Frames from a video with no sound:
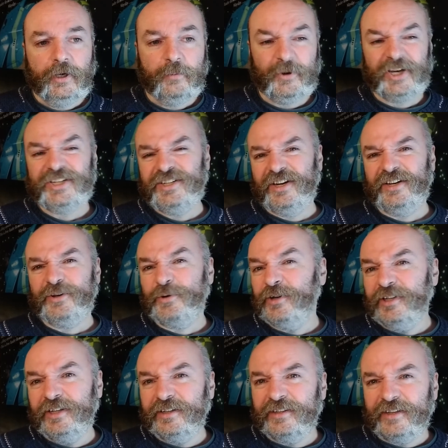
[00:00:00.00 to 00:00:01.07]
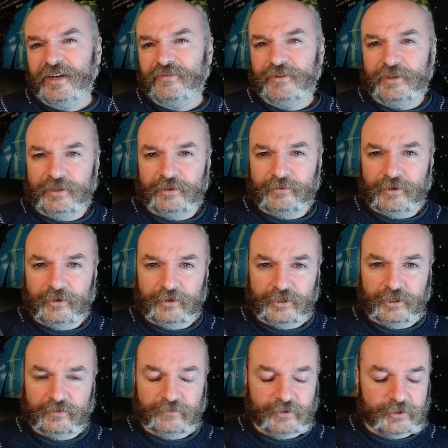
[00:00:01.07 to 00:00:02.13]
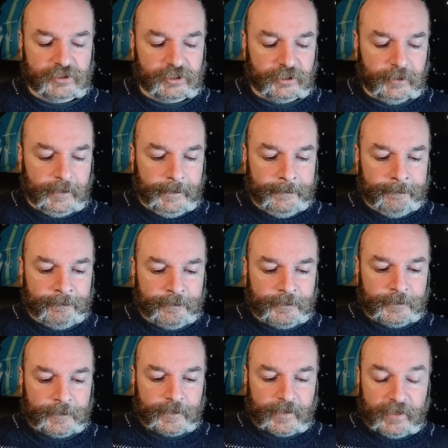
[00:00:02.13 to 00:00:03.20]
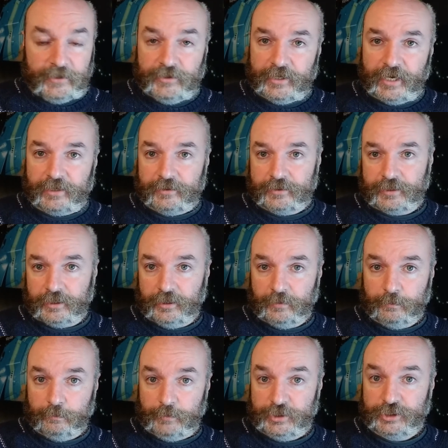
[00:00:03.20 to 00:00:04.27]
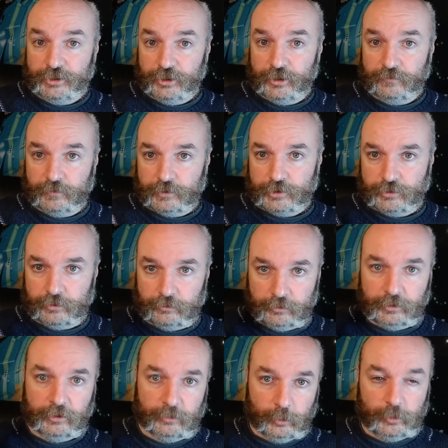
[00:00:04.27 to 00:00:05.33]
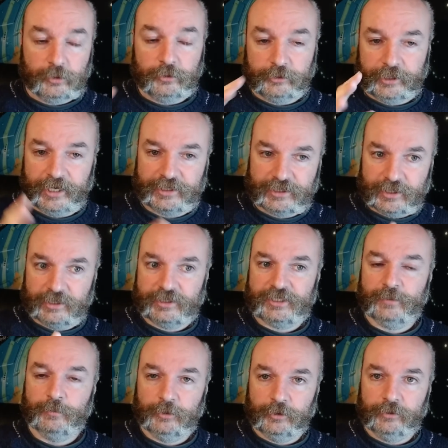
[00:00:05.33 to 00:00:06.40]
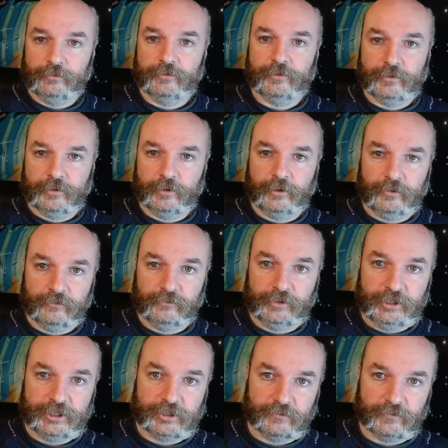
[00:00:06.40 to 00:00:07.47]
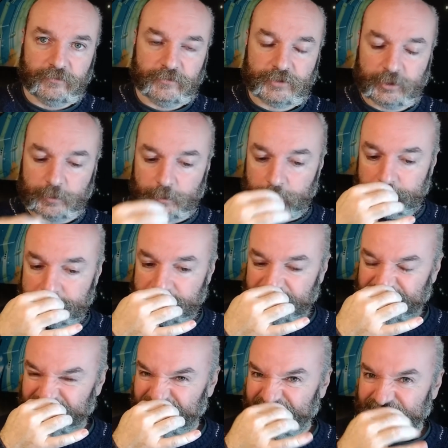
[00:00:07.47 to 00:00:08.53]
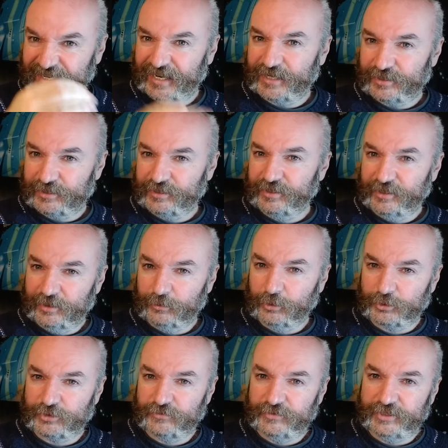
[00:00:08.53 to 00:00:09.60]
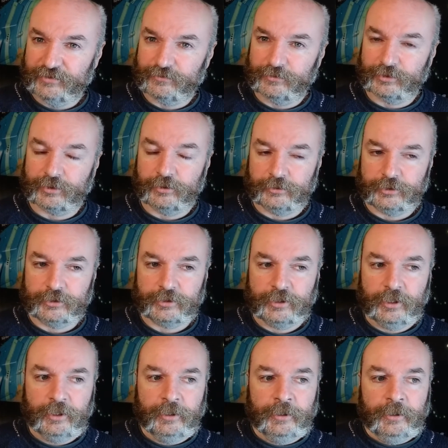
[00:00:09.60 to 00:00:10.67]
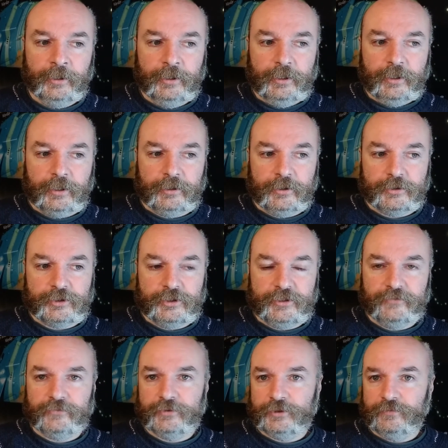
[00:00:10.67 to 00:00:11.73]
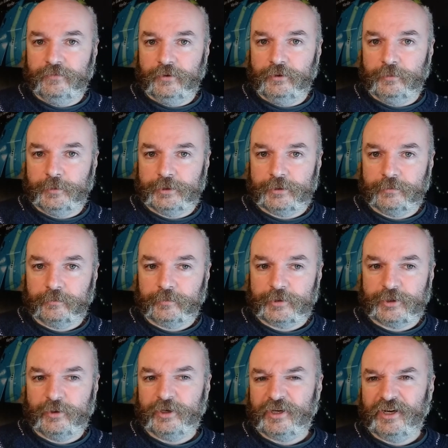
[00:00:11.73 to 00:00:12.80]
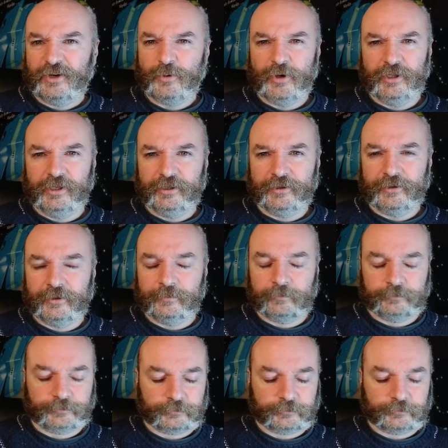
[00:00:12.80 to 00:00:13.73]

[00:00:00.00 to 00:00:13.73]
But actually, I quite like having a diversity. In the end, Mystara, Known World, gets a similar release of supplements, and again, that has lots of different cultures and lots of different environments. So I quite like that.